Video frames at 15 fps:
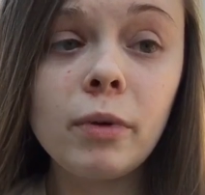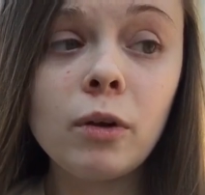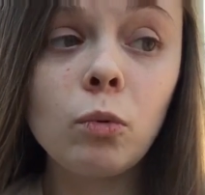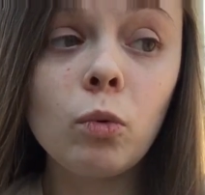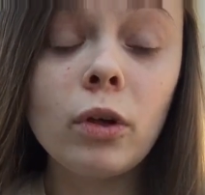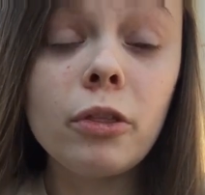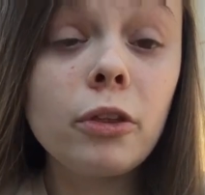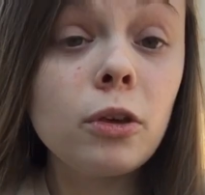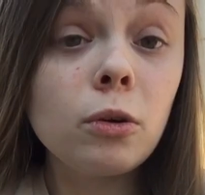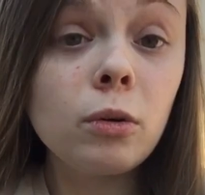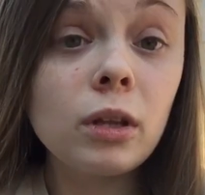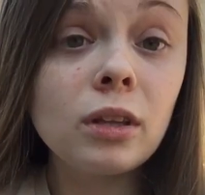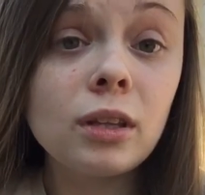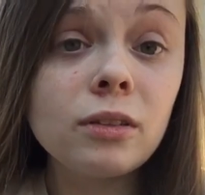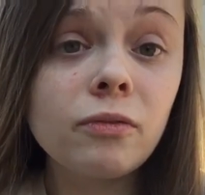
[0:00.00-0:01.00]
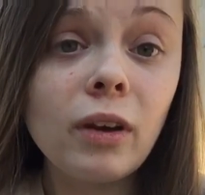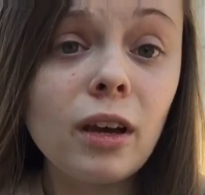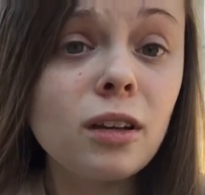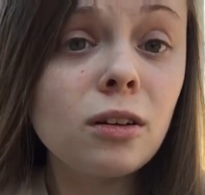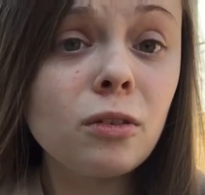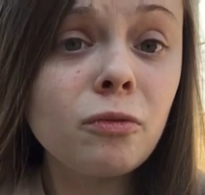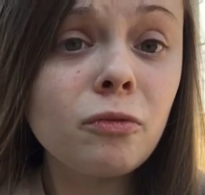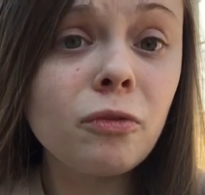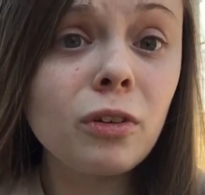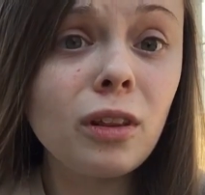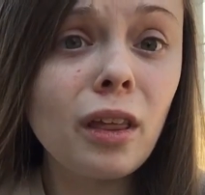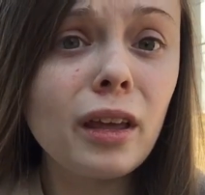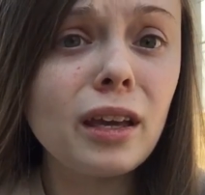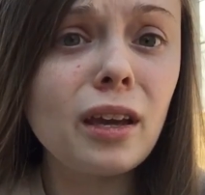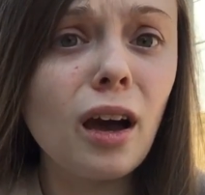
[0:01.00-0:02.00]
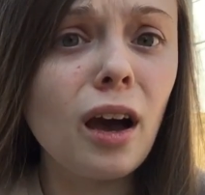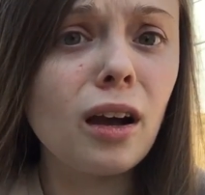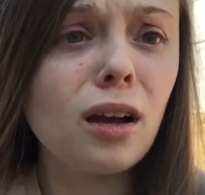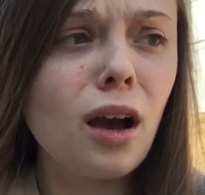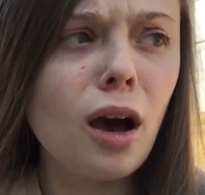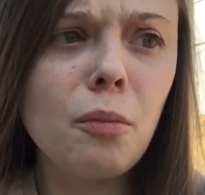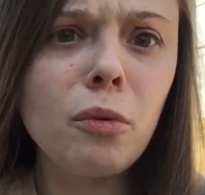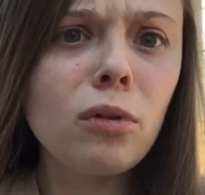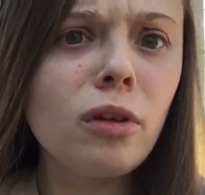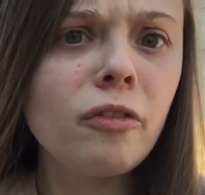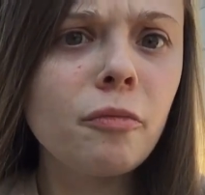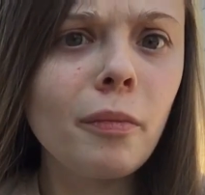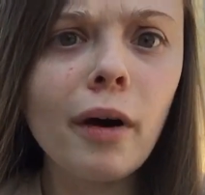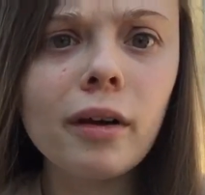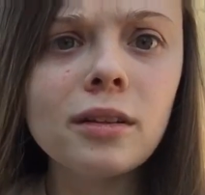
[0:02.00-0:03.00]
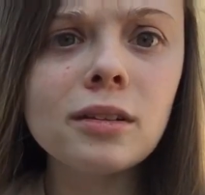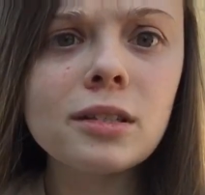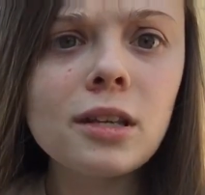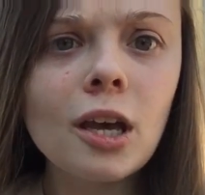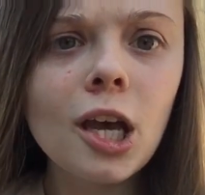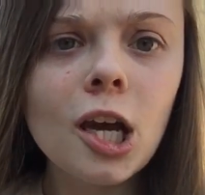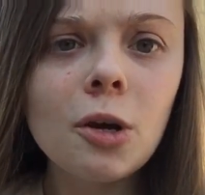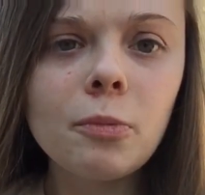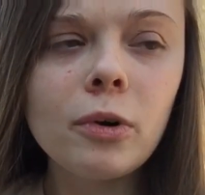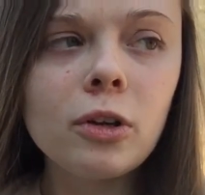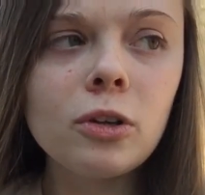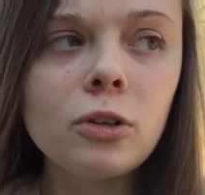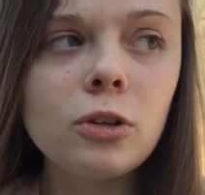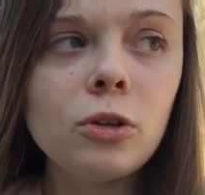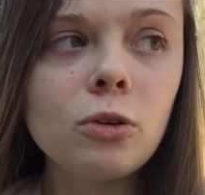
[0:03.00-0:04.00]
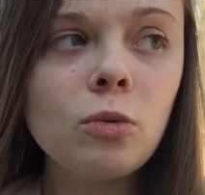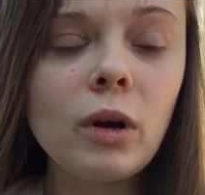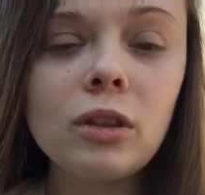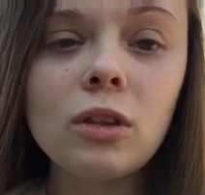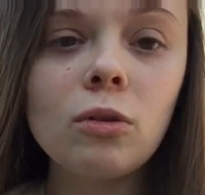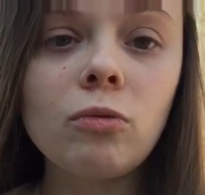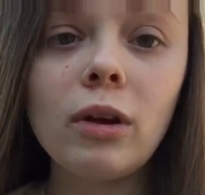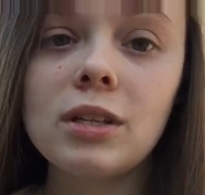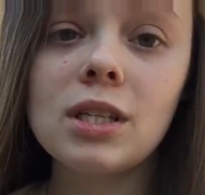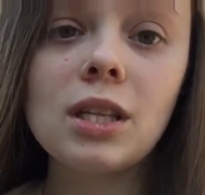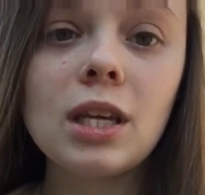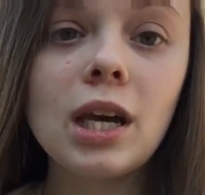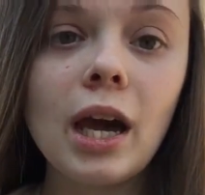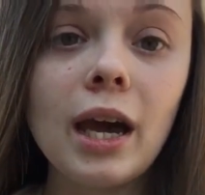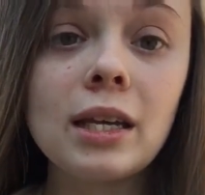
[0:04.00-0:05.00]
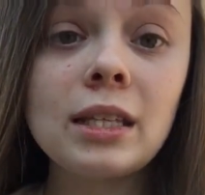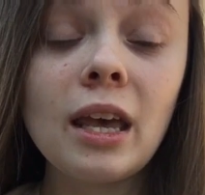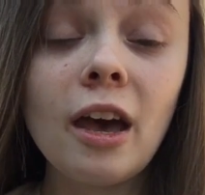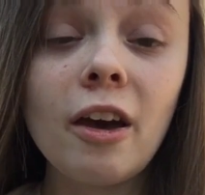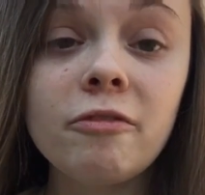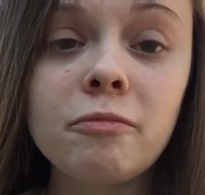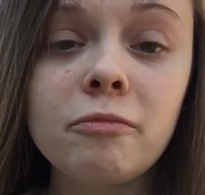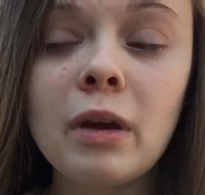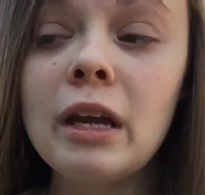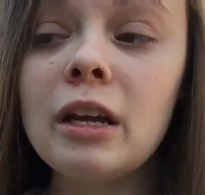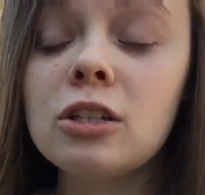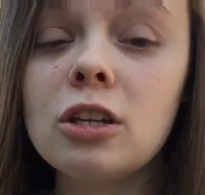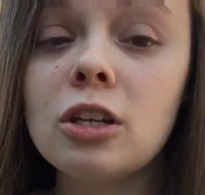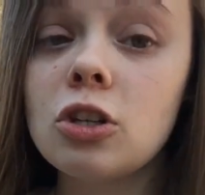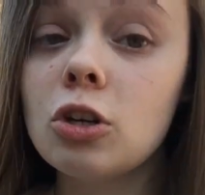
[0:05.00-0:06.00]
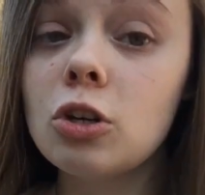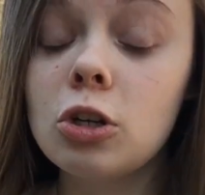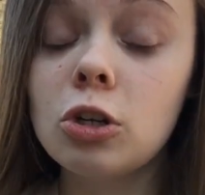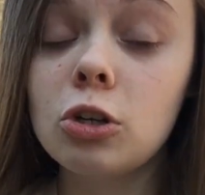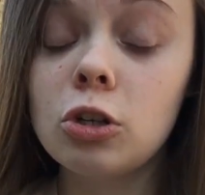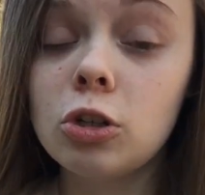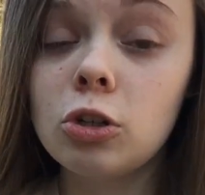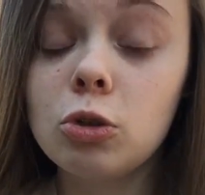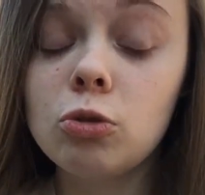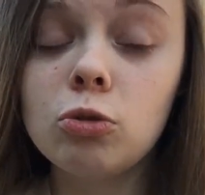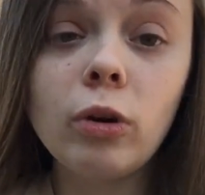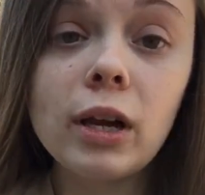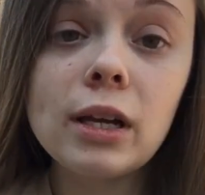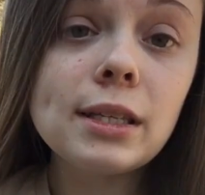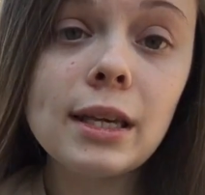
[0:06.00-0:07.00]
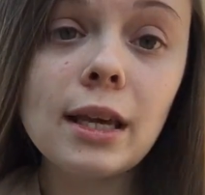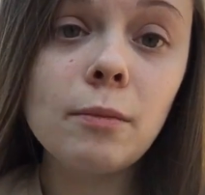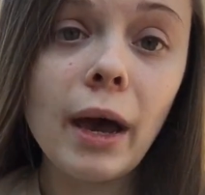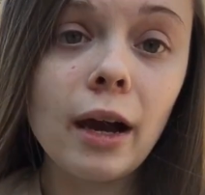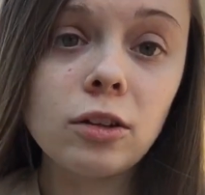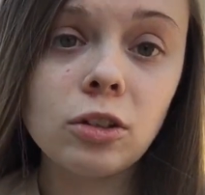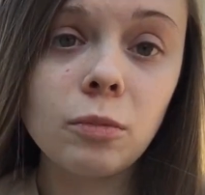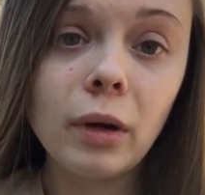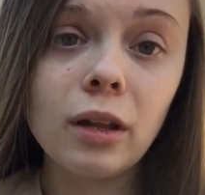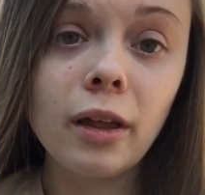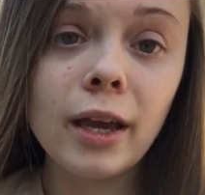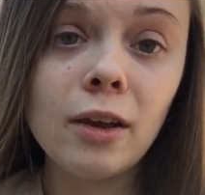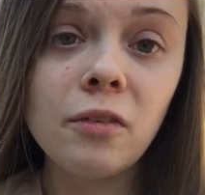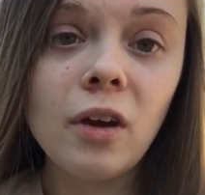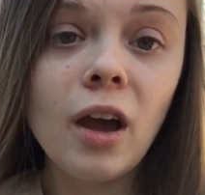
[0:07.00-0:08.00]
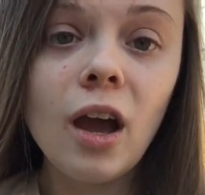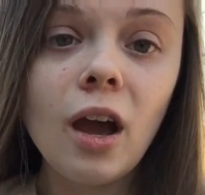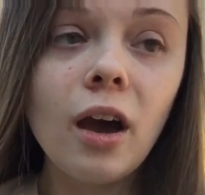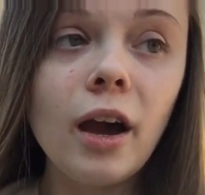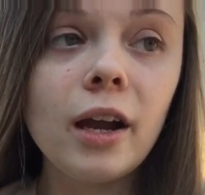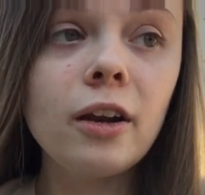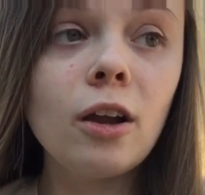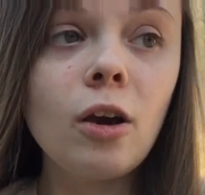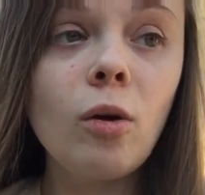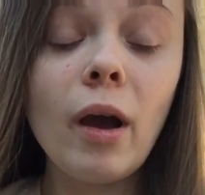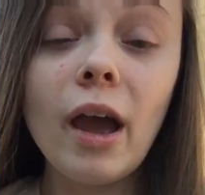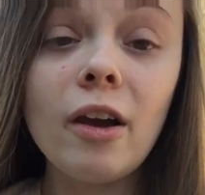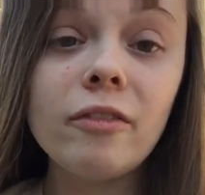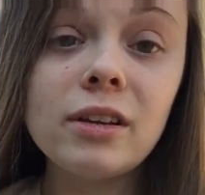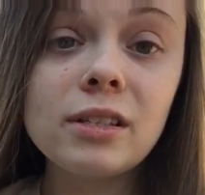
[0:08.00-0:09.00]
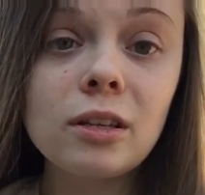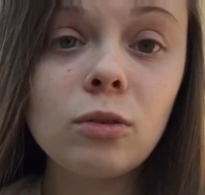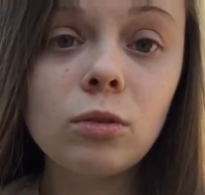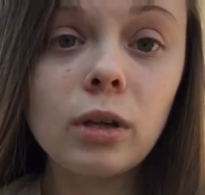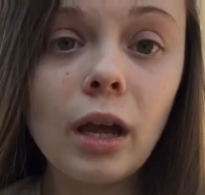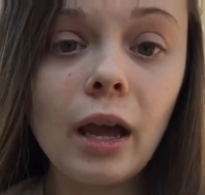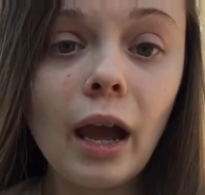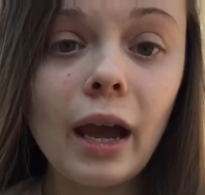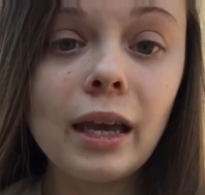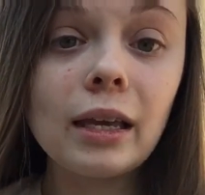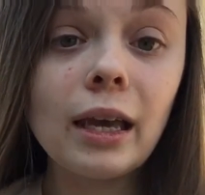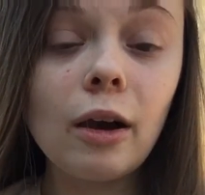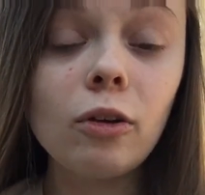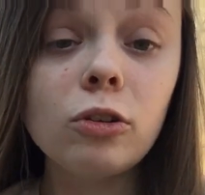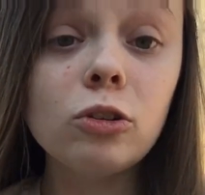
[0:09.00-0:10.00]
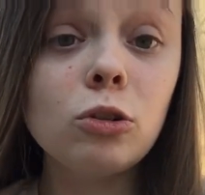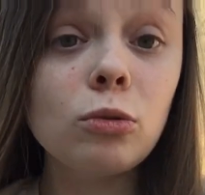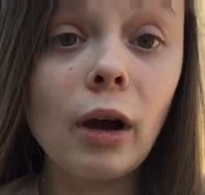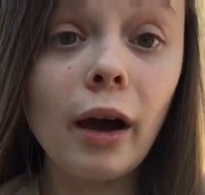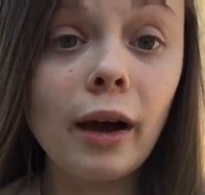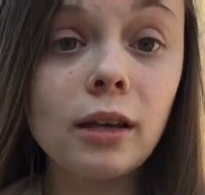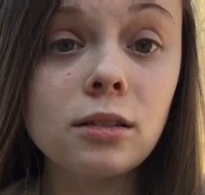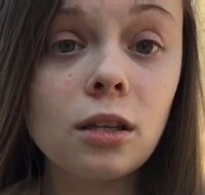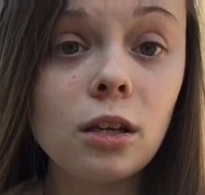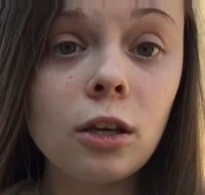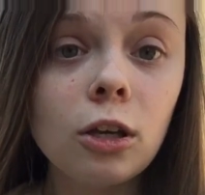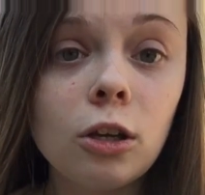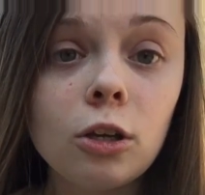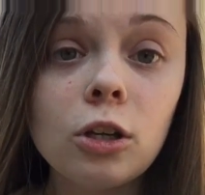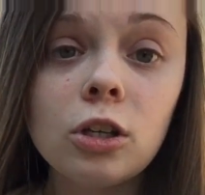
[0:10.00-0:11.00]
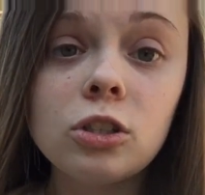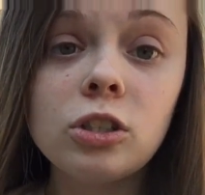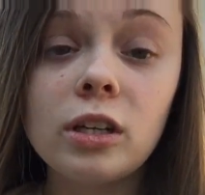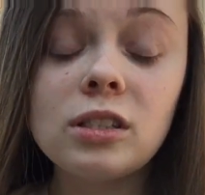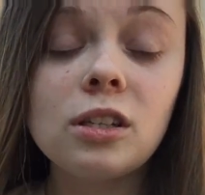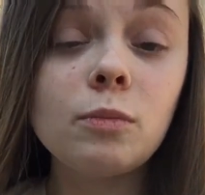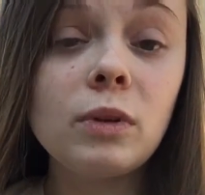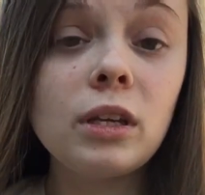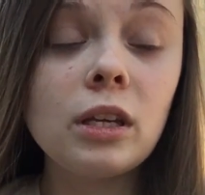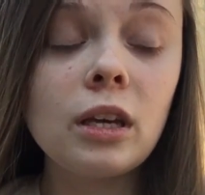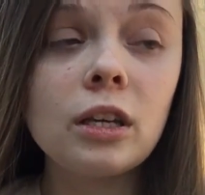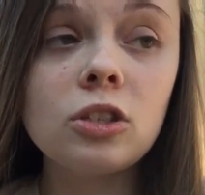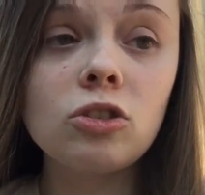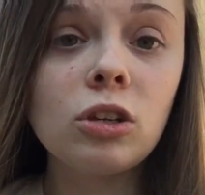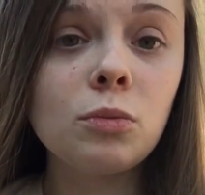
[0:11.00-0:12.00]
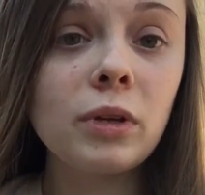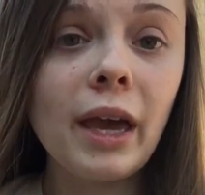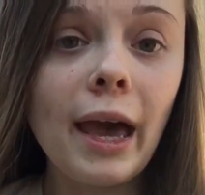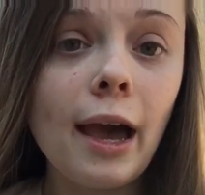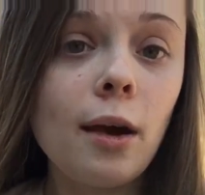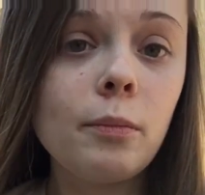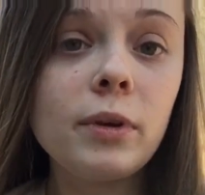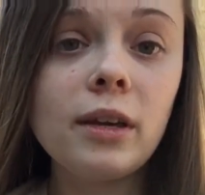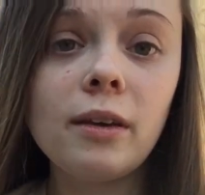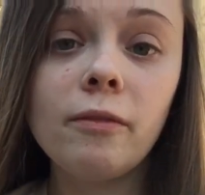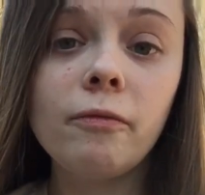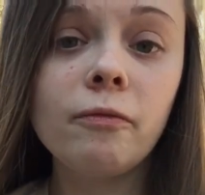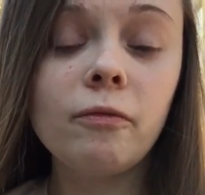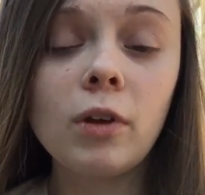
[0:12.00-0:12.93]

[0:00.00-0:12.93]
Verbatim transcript: been with you in this fandom for like a couple of months, but you and the rest of the guys have made such a crazy impact on my life. I know every single day I can count on you guys just to be extremely happy,